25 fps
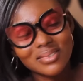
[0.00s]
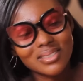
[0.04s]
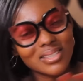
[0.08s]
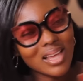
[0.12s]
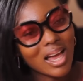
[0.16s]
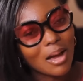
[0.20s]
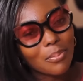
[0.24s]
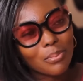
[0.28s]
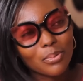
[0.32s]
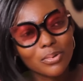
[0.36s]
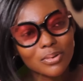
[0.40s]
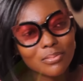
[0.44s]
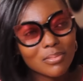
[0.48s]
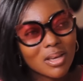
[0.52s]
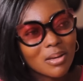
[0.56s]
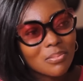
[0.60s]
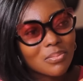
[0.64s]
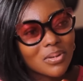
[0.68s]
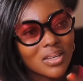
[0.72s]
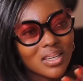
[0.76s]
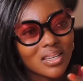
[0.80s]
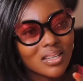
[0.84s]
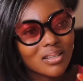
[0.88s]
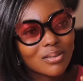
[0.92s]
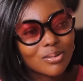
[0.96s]
It happened
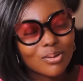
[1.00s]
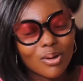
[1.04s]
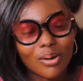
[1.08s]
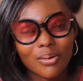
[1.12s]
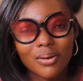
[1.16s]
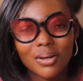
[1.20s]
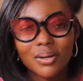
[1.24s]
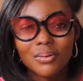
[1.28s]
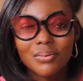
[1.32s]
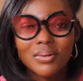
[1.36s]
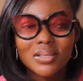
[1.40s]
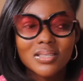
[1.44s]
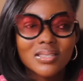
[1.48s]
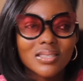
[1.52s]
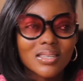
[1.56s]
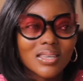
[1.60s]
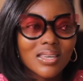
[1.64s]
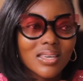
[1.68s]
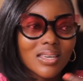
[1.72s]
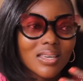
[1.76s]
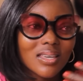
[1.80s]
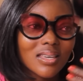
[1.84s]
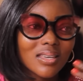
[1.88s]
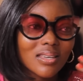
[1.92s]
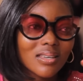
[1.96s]
maybe during
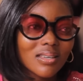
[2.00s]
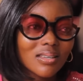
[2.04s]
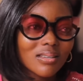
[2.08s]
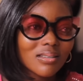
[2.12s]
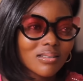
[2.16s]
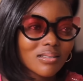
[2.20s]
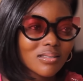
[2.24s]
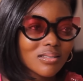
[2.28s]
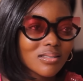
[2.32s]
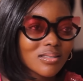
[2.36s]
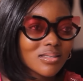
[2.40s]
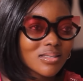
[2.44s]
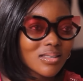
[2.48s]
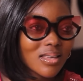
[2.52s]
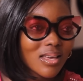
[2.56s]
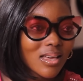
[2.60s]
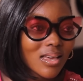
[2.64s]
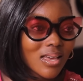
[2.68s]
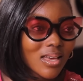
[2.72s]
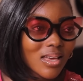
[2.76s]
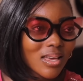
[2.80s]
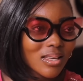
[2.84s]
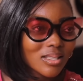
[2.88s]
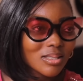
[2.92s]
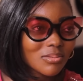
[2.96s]
risky
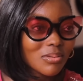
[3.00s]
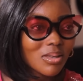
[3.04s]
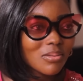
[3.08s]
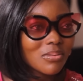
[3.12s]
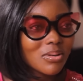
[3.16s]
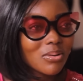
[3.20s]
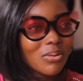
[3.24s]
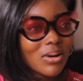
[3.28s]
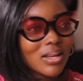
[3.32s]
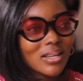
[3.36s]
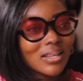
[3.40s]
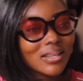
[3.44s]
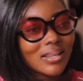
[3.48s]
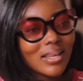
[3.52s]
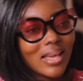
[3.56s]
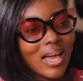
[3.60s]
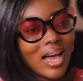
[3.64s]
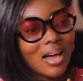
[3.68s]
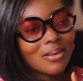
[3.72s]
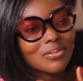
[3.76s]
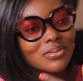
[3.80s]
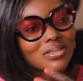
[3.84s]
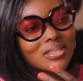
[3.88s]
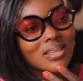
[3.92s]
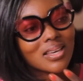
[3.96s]
sex, maybe when they
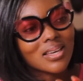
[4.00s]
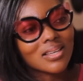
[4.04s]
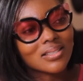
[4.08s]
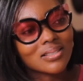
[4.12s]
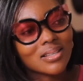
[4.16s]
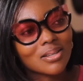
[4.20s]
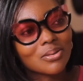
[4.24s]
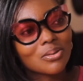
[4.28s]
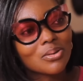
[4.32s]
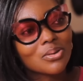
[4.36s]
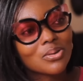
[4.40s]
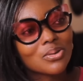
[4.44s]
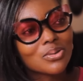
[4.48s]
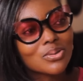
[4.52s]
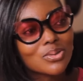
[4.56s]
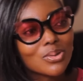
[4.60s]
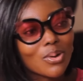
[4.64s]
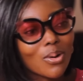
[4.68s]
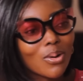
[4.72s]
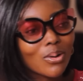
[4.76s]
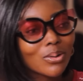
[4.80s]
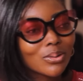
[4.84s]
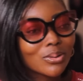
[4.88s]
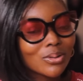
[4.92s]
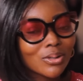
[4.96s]
have sex, they don't
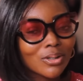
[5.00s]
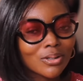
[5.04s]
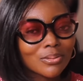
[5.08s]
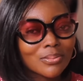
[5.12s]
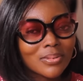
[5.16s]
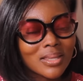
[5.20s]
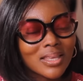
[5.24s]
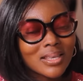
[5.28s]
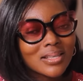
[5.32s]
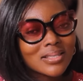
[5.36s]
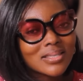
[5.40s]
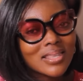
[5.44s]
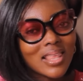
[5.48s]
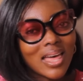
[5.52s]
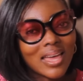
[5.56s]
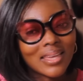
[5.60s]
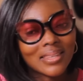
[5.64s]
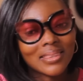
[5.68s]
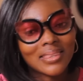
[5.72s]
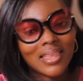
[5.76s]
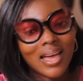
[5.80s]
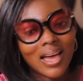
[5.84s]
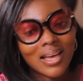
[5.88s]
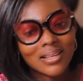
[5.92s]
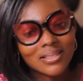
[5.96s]
use condom, things
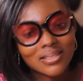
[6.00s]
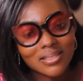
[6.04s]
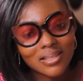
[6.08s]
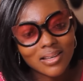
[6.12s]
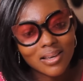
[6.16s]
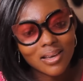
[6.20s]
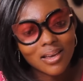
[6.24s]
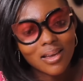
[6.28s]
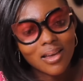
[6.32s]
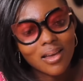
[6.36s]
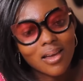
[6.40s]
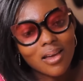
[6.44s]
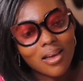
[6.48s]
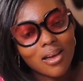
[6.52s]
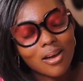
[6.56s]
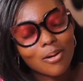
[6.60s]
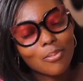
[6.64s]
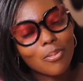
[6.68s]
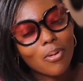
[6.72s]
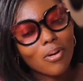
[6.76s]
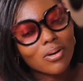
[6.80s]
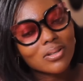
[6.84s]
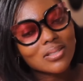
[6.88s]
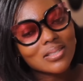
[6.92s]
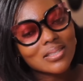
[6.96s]
like that.
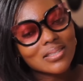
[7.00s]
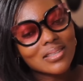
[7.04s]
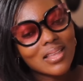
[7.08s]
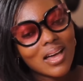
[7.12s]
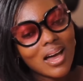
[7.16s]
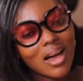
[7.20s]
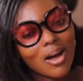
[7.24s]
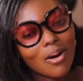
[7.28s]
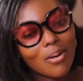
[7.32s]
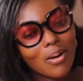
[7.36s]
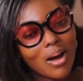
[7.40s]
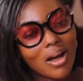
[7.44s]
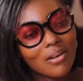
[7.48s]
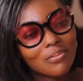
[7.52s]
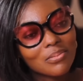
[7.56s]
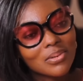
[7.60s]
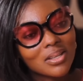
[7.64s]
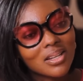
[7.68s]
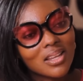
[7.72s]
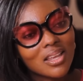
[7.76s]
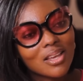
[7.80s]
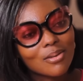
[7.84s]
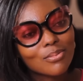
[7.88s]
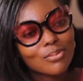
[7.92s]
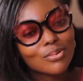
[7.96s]
But now I've
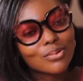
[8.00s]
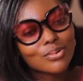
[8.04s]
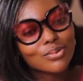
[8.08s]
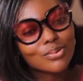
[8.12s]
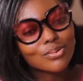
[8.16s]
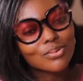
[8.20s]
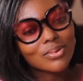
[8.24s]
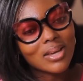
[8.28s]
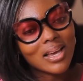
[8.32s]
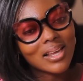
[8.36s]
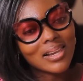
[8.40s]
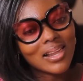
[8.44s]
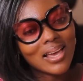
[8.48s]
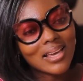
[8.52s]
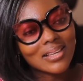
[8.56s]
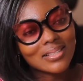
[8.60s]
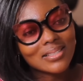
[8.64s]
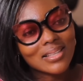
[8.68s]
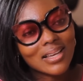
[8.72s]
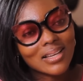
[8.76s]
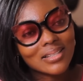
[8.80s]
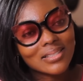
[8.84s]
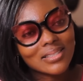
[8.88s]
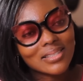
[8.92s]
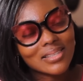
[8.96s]
been able to
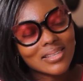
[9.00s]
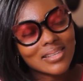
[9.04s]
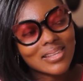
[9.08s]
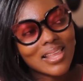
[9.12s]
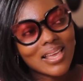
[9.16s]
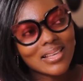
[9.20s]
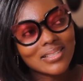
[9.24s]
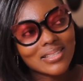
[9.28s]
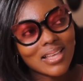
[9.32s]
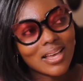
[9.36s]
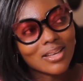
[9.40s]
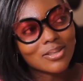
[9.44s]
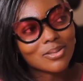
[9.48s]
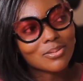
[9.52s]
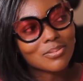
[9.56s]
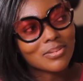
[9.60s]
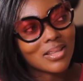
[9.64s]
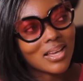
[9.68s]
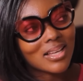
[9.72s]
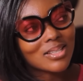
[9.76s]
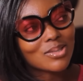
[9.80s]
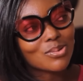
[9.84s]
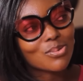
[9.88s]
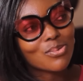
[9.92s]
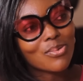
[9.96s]
realize that, let's
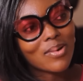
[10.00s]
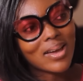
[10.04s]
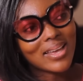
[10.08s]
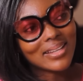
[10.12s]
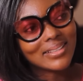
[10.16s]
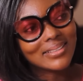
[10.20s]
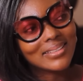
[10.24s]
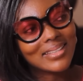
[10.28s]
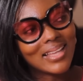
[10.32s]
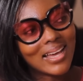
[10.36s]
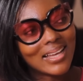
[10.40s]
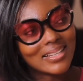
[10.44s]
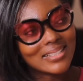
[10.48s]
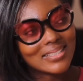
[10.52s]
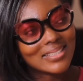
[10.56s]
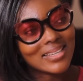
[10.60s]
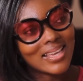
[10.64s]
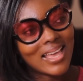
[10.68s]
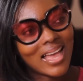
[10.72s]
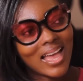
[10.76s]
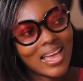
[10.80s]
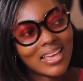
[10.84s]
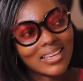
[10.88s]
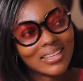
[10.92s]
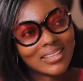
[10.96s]
assume that when
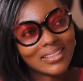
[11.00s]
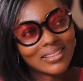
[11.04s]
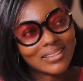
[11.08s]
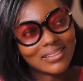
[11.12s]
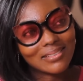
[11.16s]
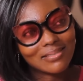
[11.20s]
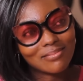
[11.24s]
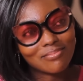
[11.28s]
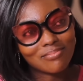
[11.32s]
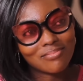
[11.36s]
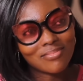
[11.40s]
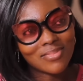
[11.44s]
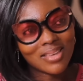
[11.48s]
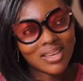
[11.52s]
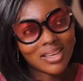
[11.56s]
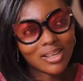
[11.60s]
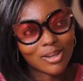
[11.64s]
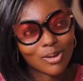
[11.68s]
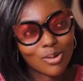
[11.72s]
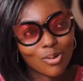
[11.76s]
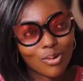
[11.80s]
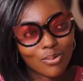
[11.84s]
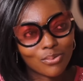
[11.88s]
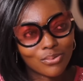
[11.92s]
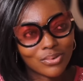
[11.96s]
that guy
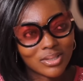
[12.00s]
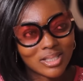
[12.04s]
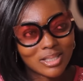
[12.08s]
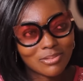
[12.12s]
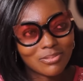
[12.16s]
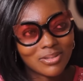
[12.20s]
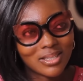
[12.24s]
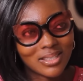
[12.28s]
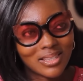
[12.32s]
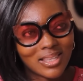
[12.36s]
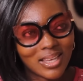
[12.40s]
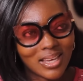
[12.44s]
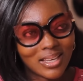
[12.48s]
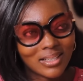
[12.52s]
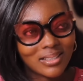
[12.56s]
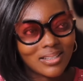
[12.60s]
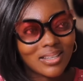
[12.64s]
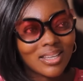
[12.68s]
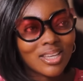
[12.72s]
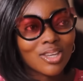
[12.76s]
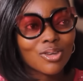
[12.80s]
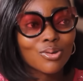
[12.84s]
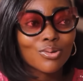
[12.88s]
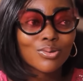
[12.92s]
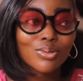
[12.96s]
make love with me,
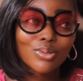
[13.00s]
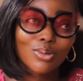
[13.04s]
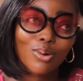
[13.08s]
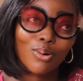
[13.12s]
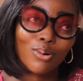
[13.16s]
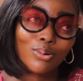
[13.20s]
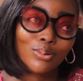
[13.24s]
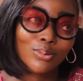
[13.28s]
then he used